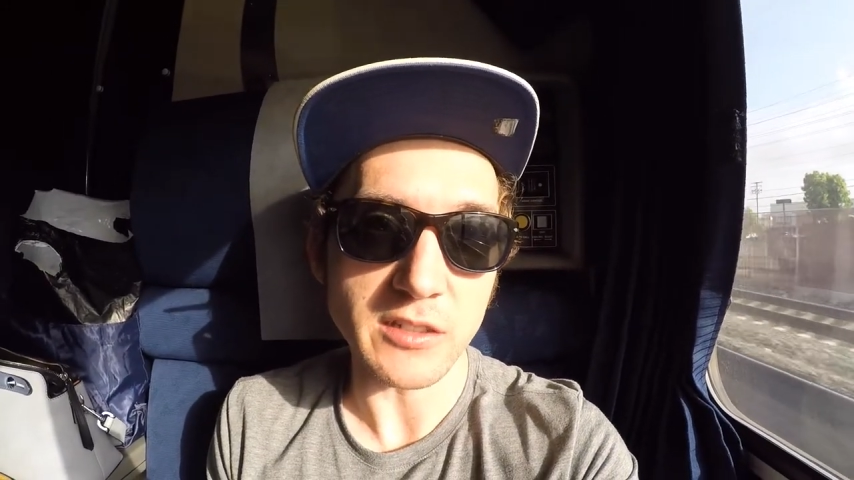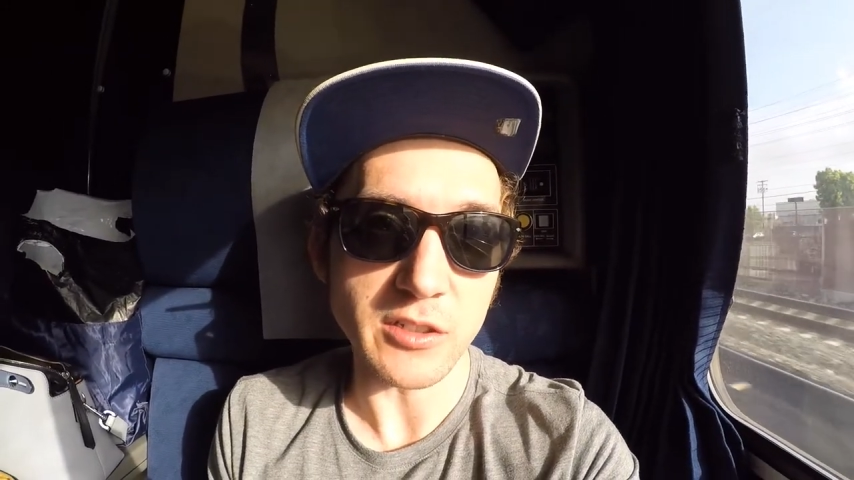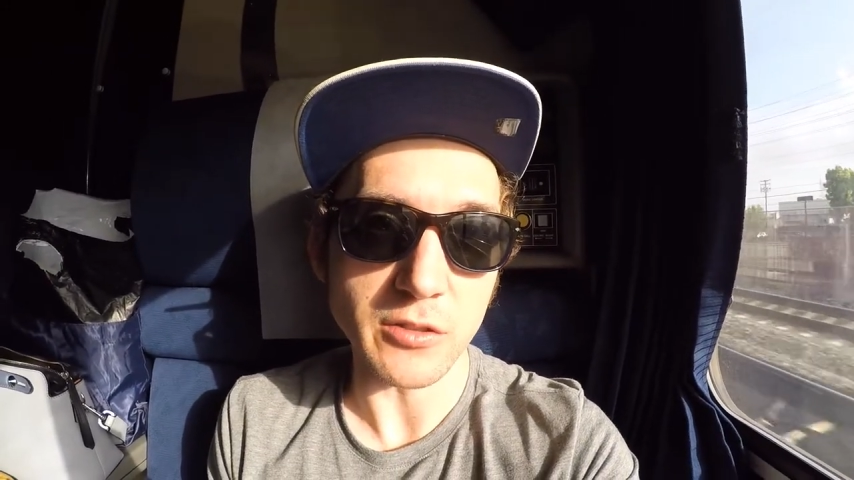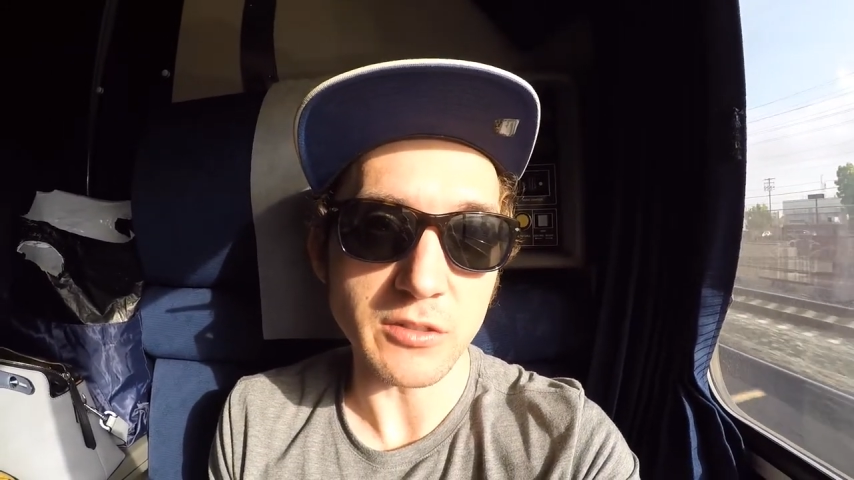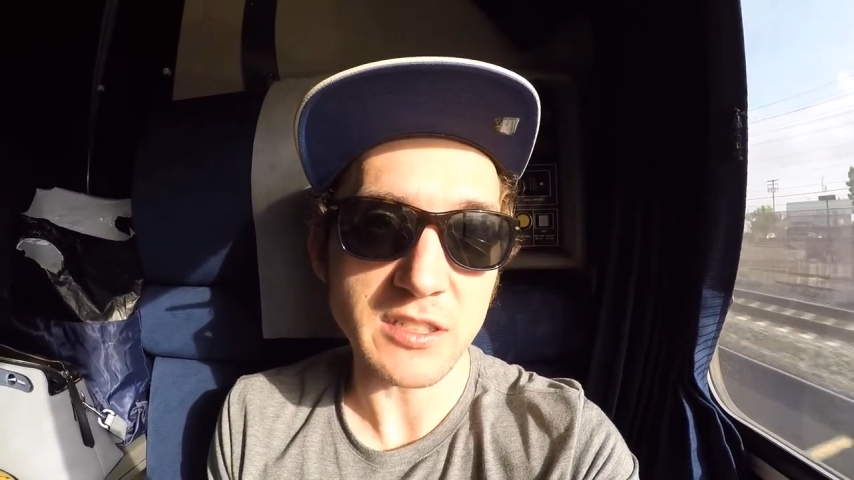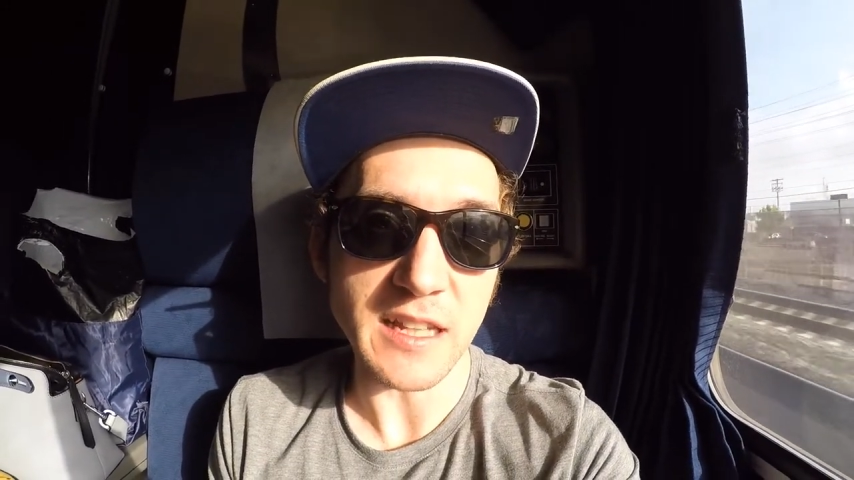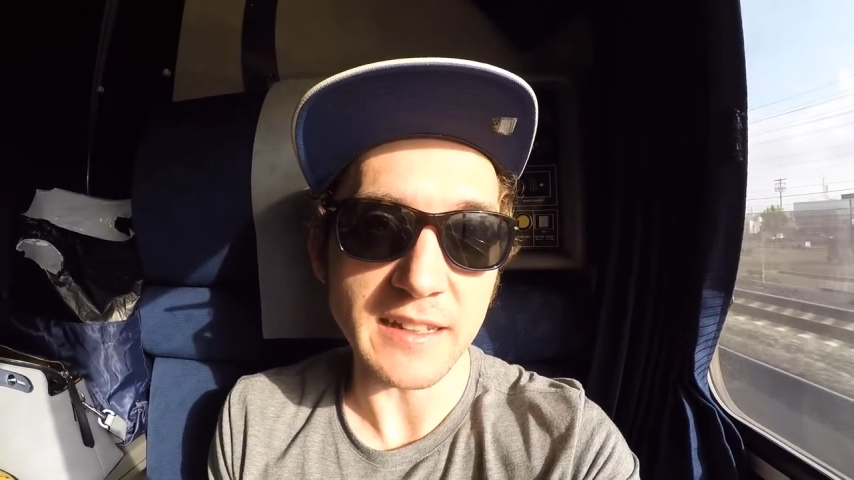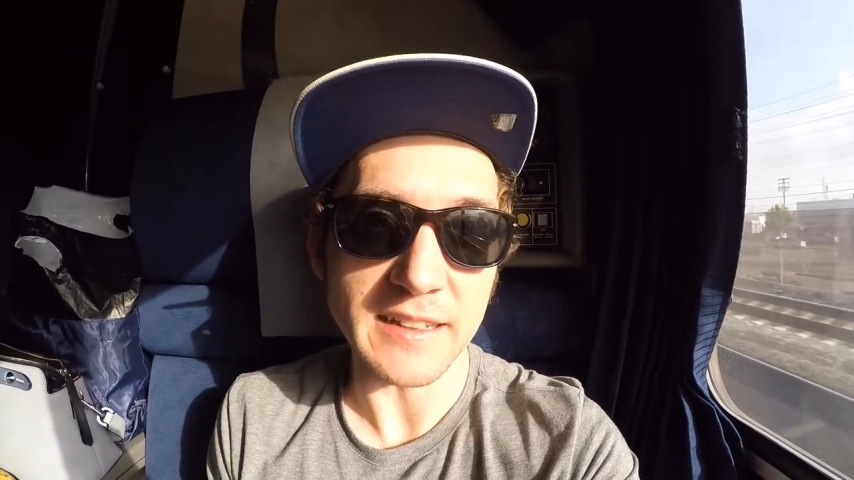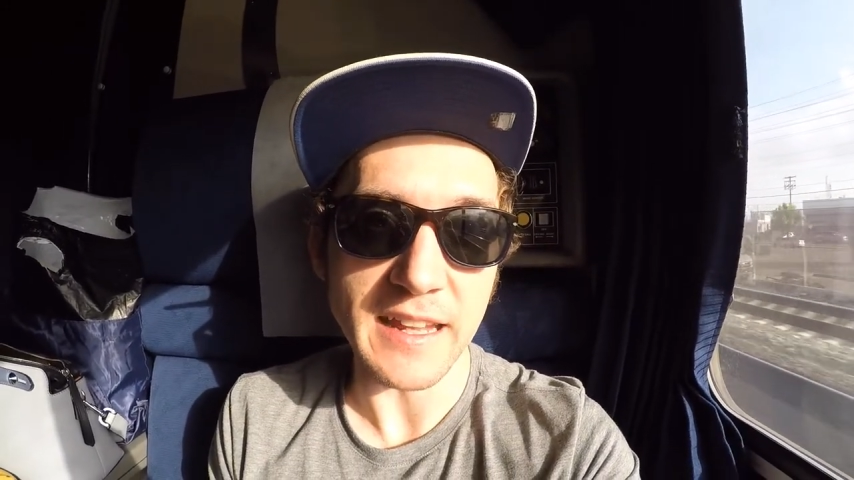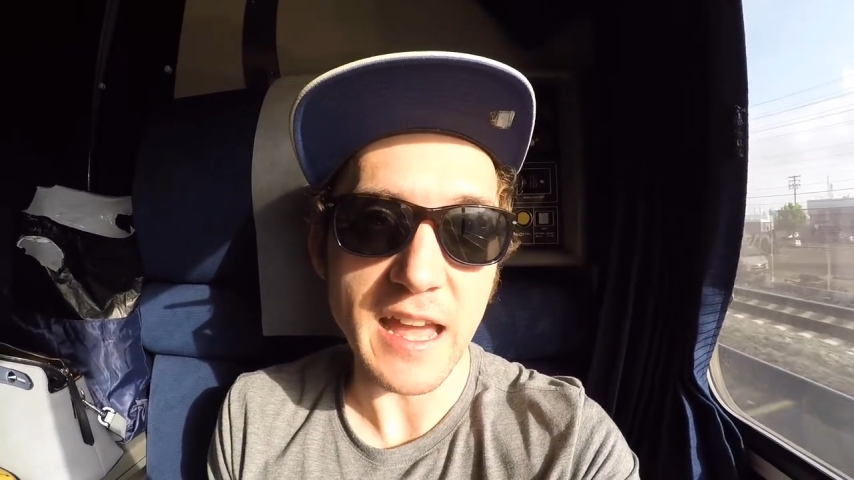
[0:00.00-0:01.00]
to
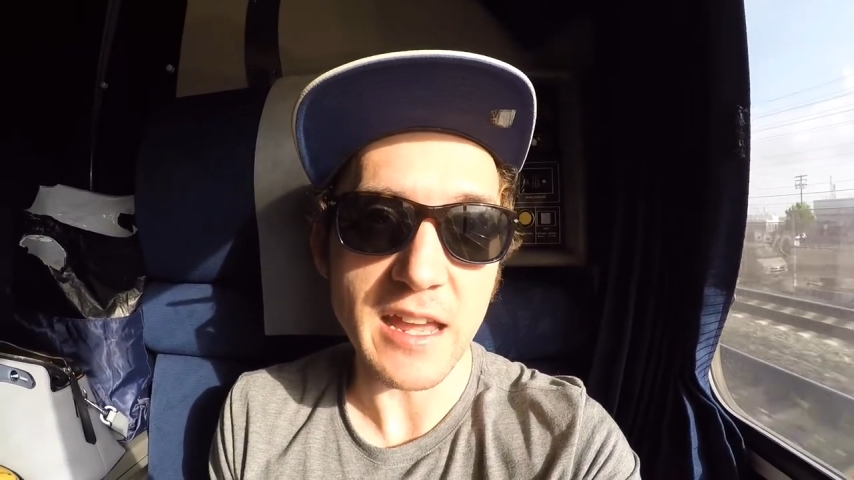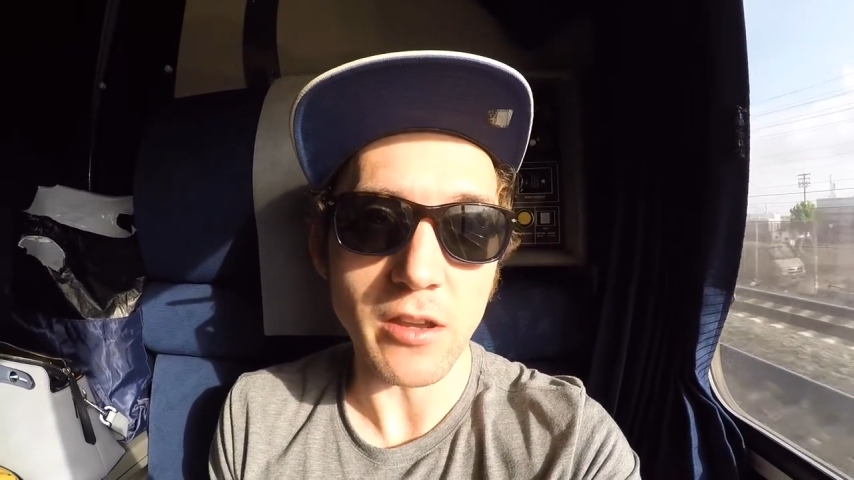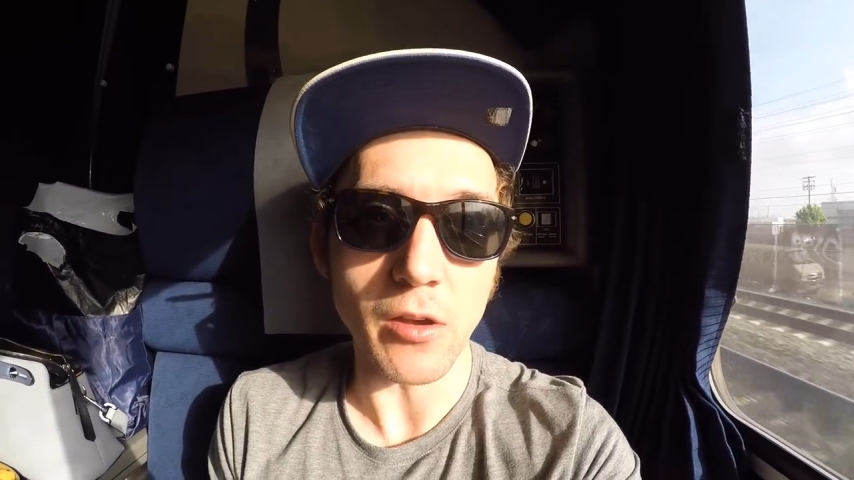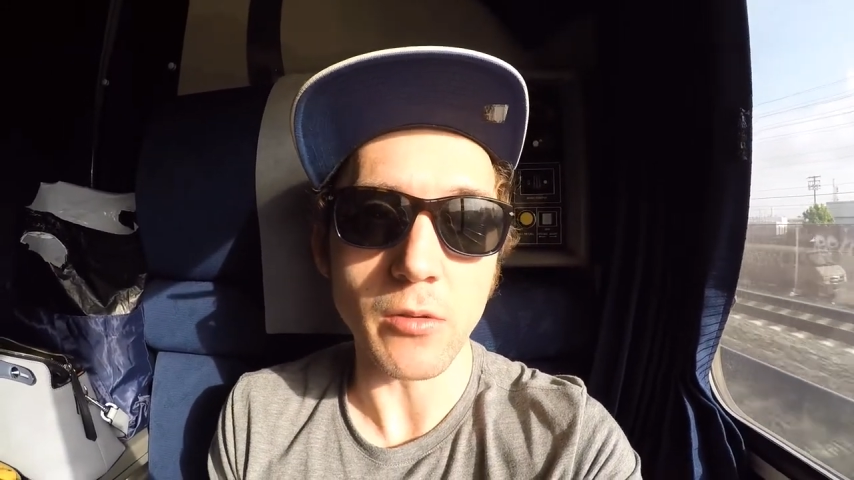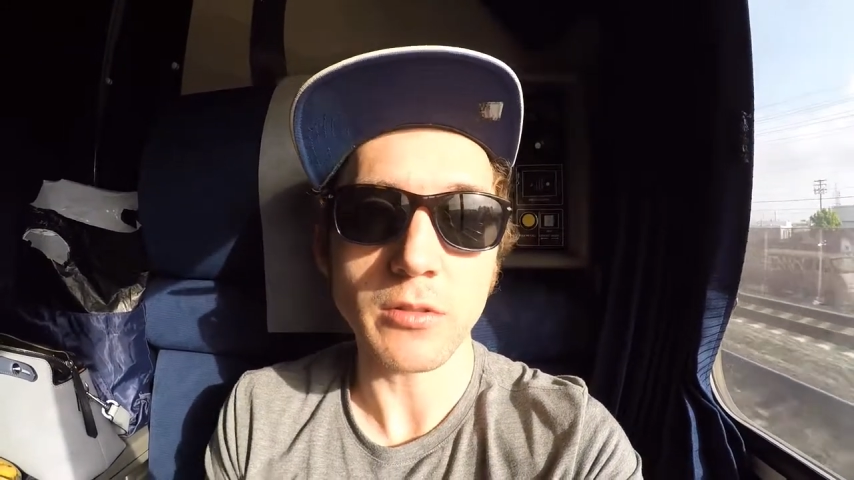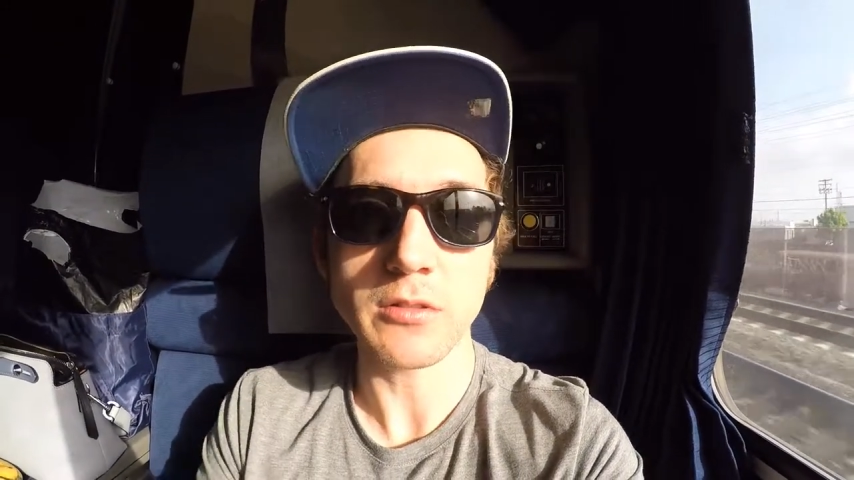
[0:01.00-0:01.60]
San Diego.